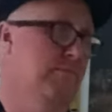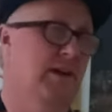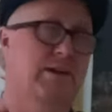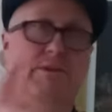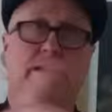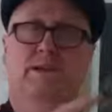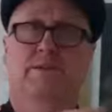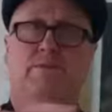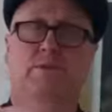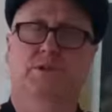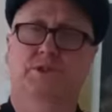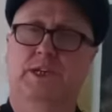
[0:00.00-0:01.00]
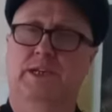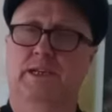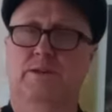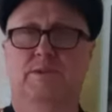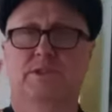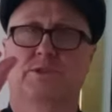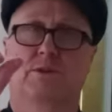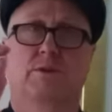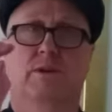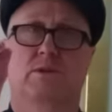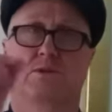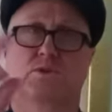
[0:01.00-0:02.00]
Fragrant if you want to check it out, these tiny
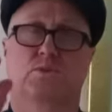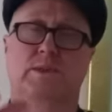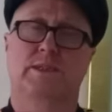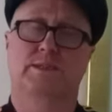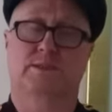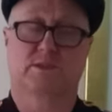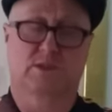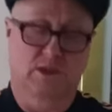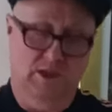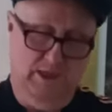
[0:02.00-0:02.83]
little sweets.